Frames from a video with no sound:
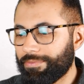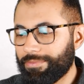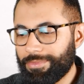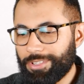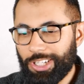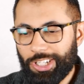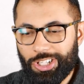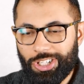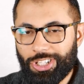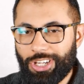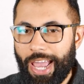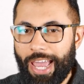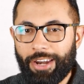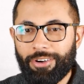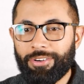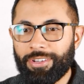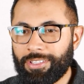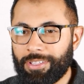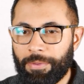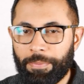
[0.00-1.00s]
just
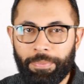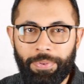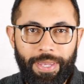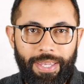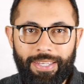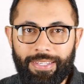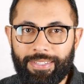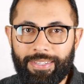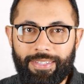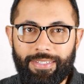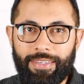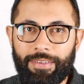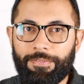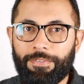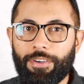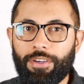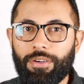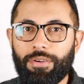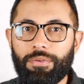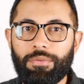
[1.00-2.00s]
shatter into pieces if
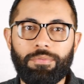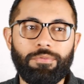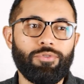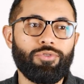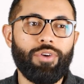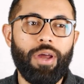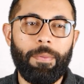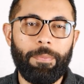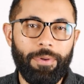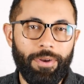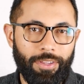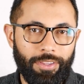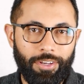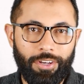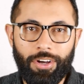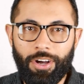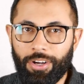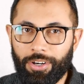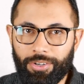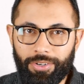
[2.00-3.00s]
you drop it on the
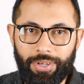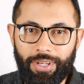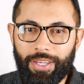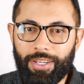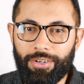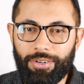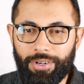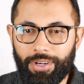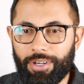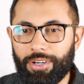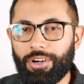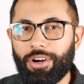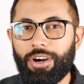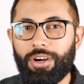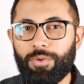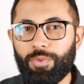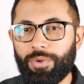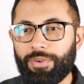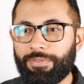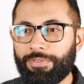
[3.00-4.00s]
concrete or on a
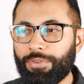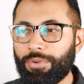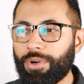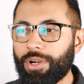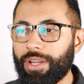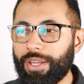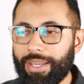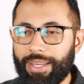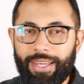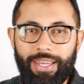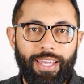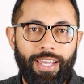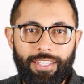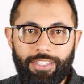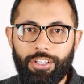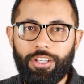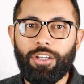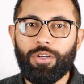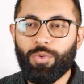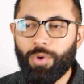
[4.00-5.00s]
hardwood floor. It's
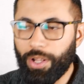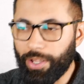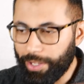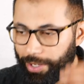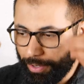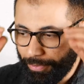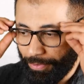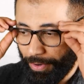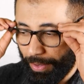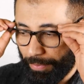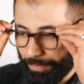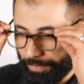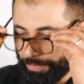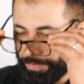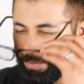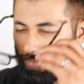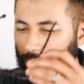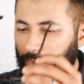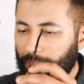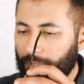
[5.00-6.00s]
a good quality frame,
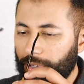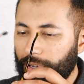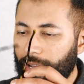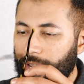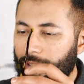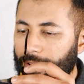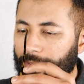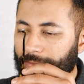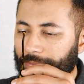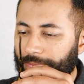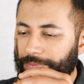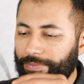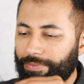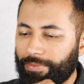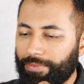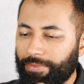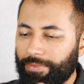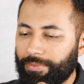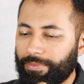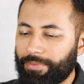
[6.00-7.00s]
all right?
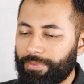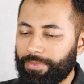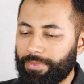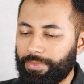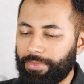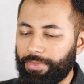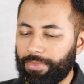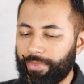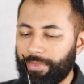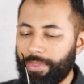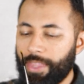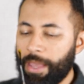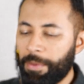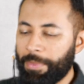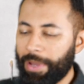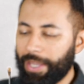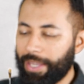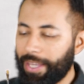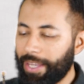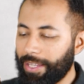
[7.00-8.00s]
Now
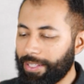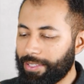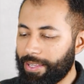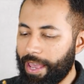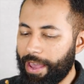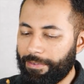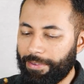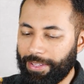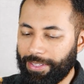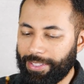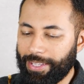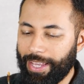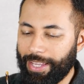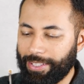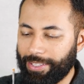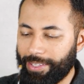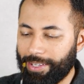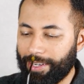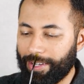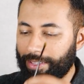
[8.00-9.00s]
my kids haven't
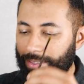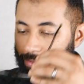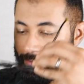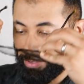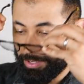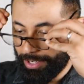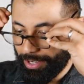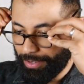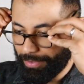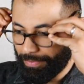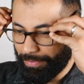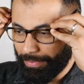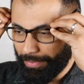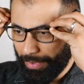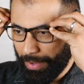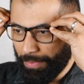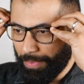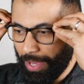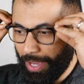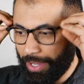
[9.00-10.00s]
tested it, so
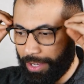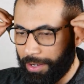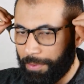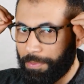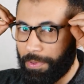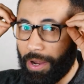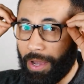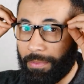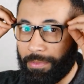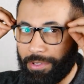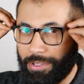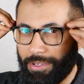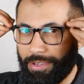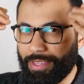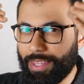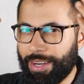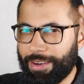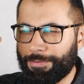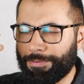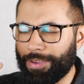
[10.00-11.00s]
I'm not going to promise you
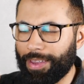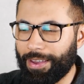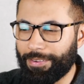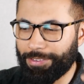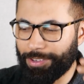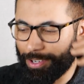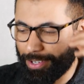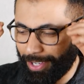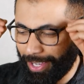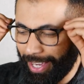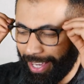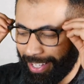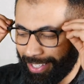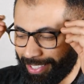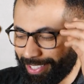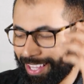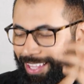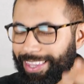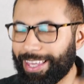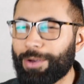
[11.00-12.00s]
that if you have young kids
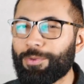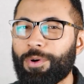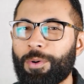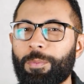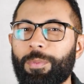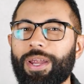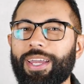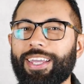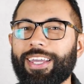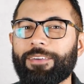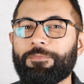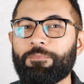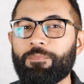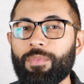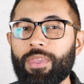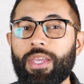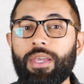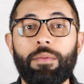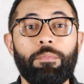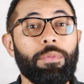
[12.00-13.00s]
that they won't break it.
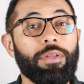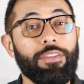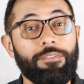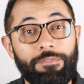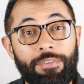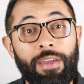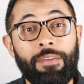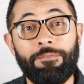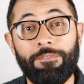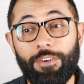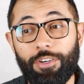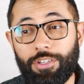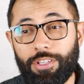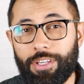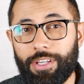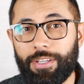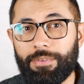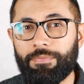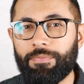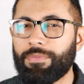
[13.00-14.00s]
But the frame feels
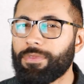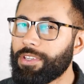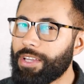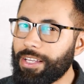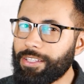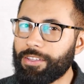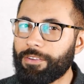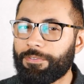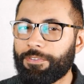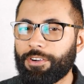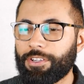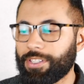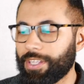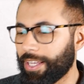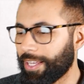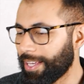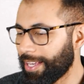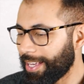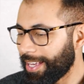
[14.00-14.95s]
good. That's the first thing.